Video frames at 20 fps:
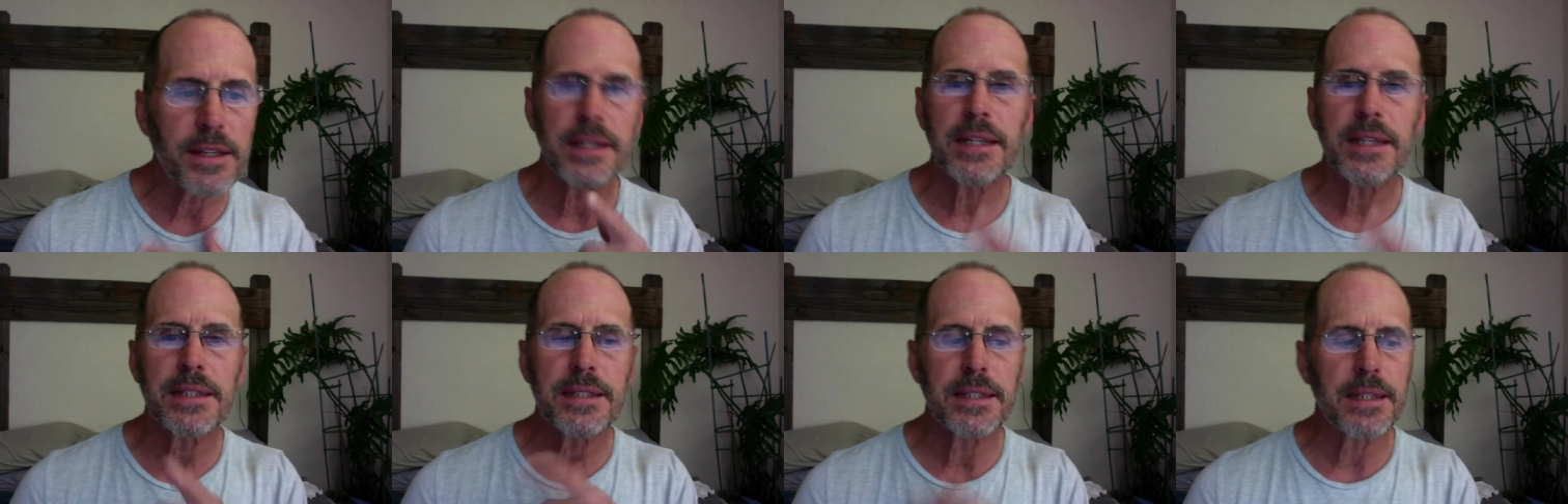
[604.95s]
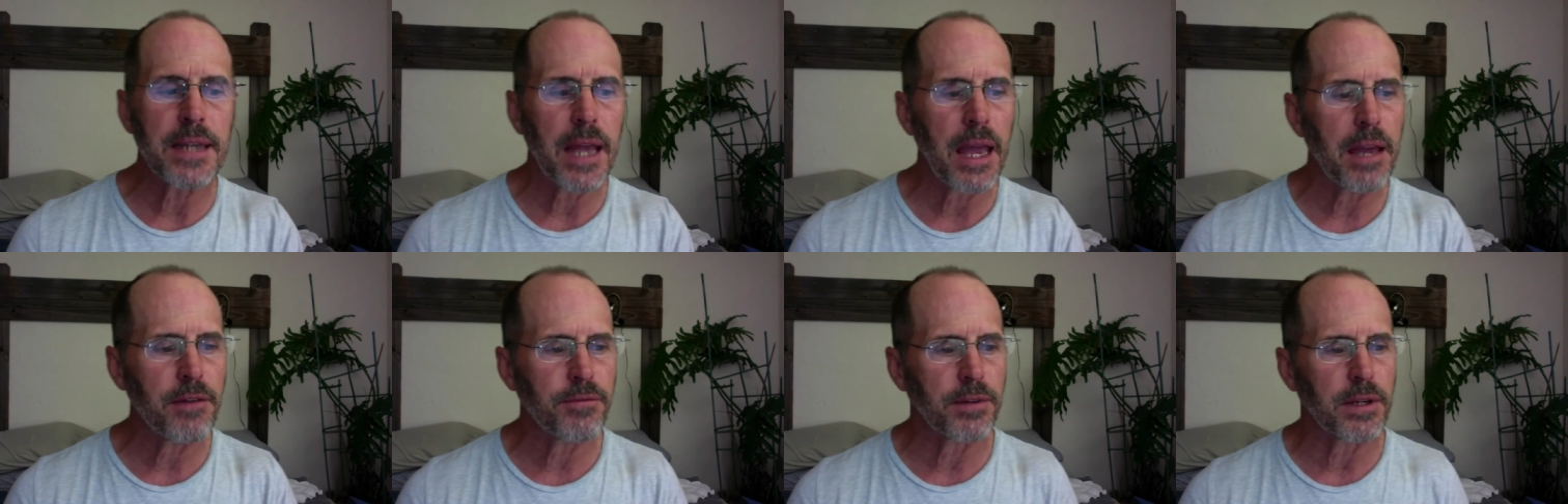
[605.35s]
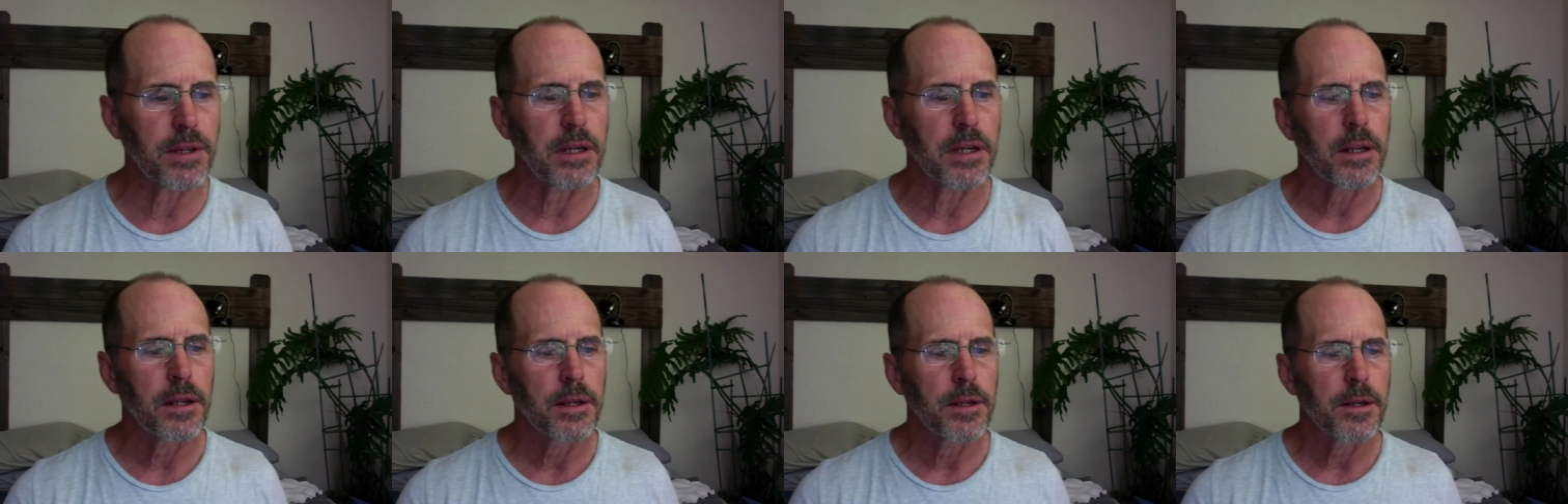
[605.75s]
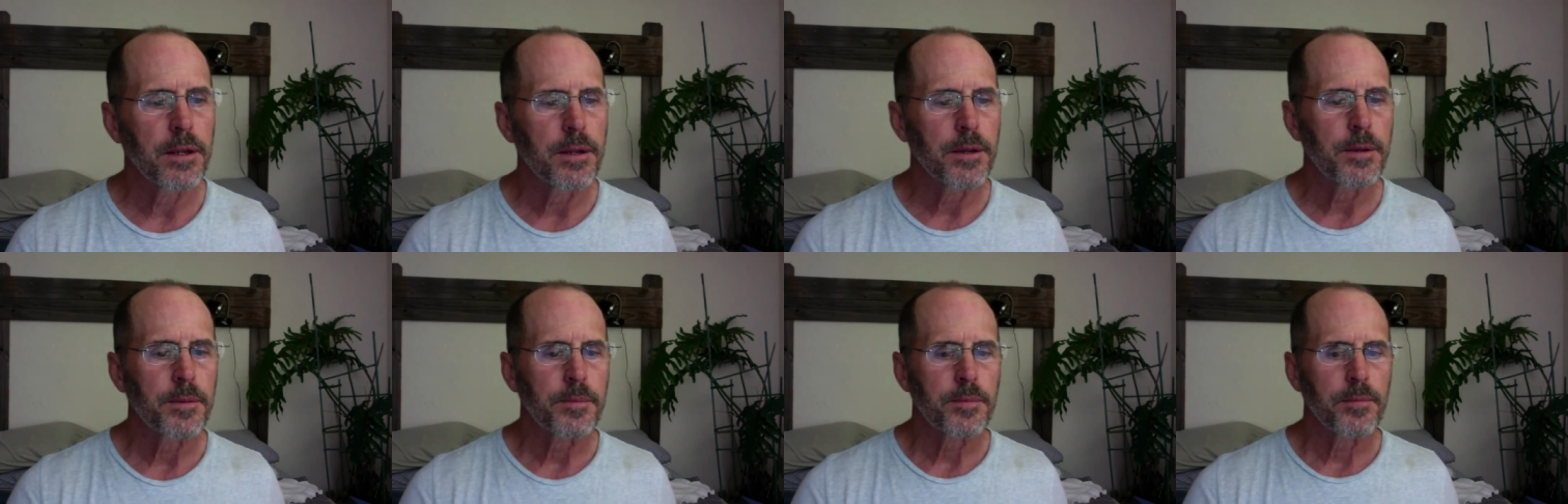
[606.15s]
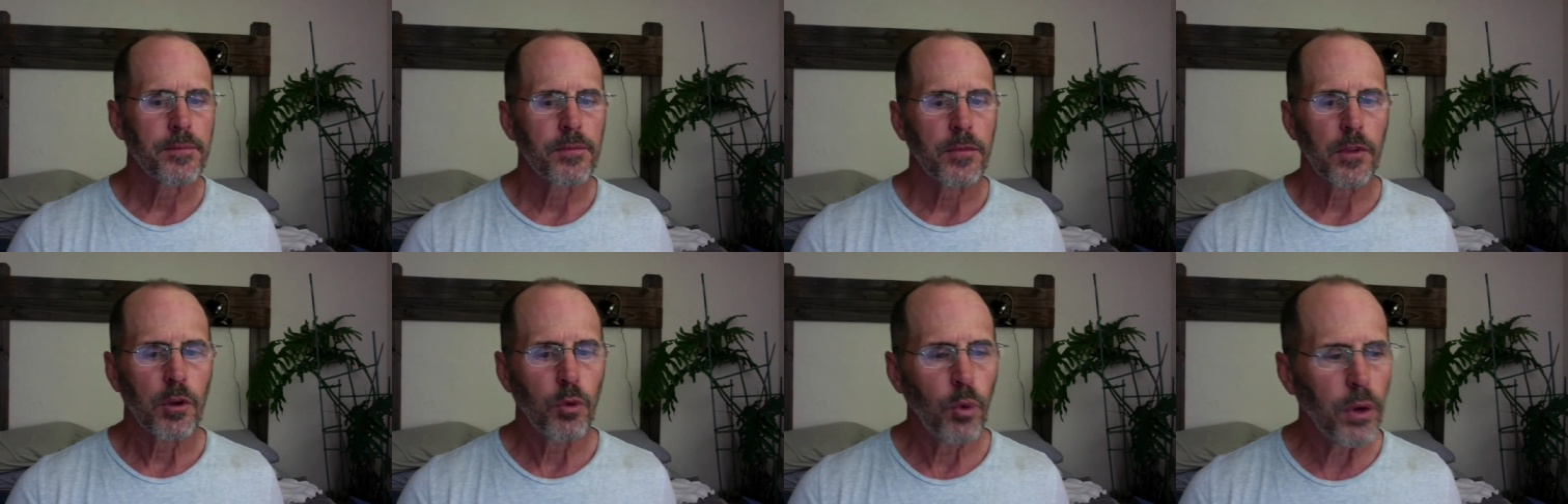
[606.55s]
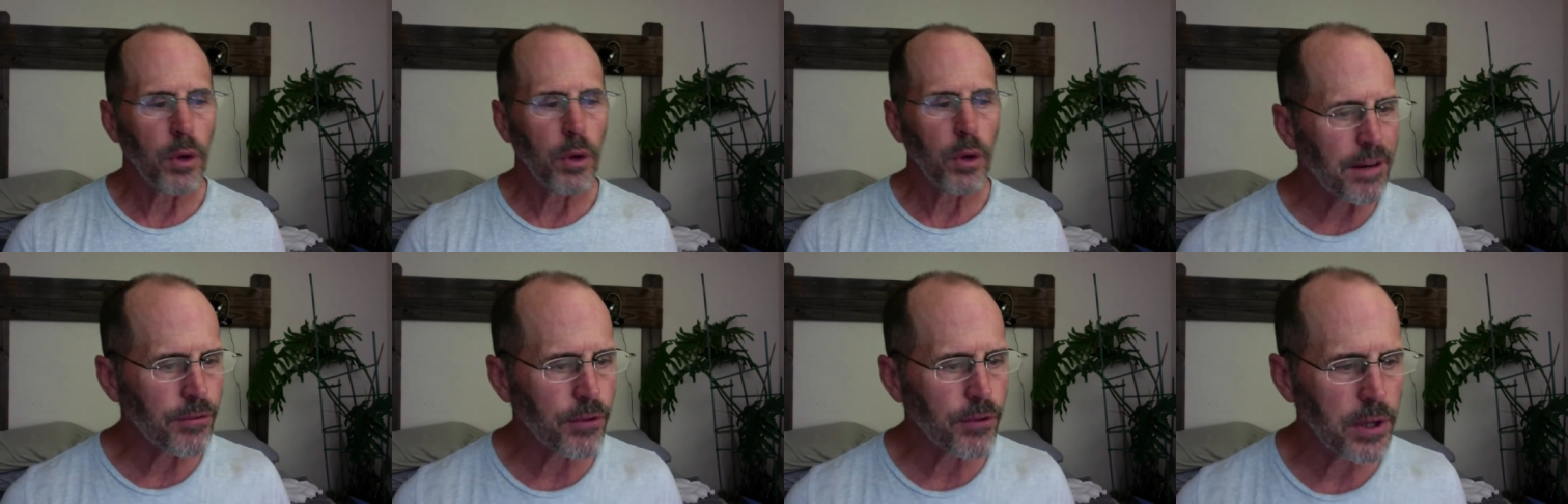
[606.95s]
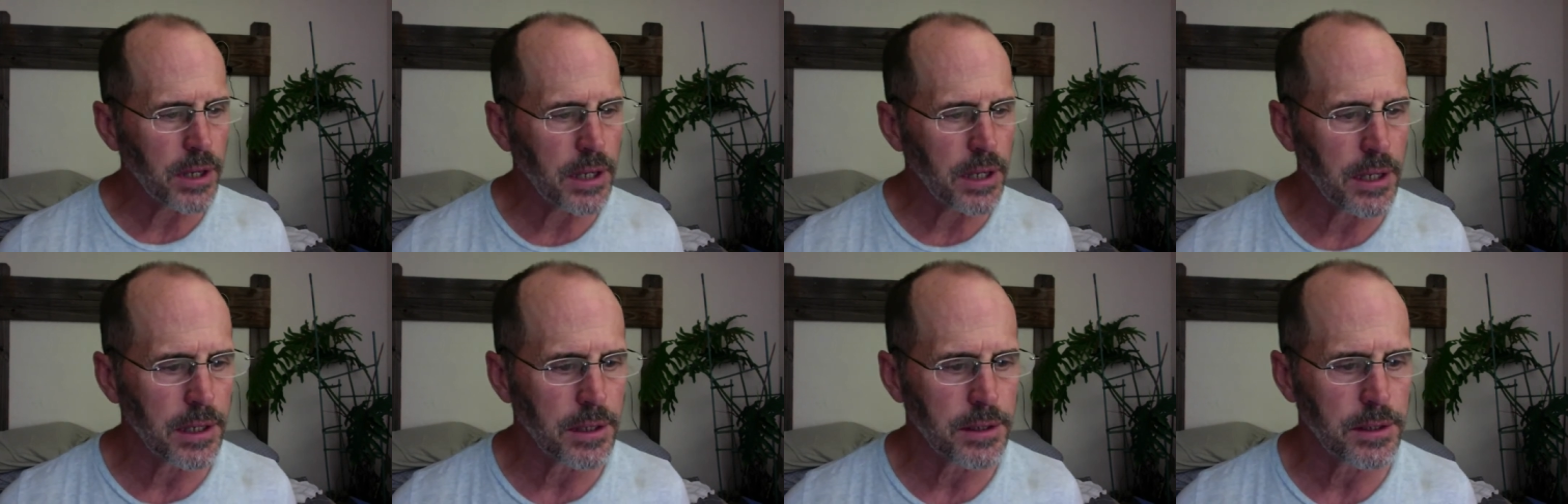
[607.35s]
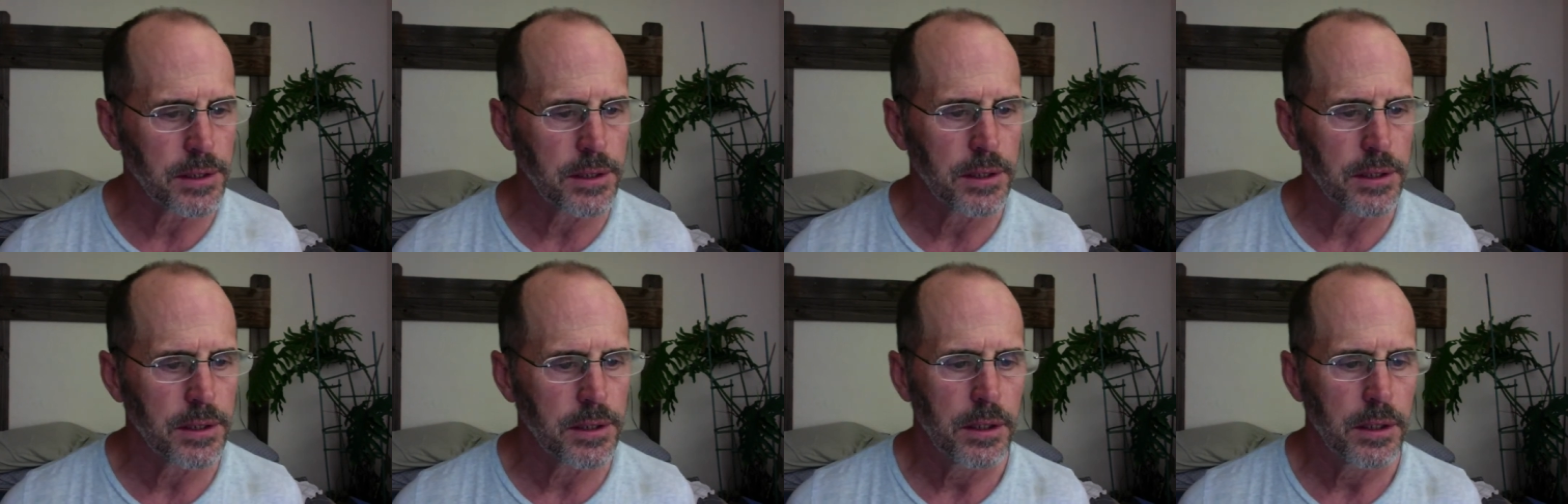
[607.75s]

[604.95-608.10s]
it is in heaven whatever it is.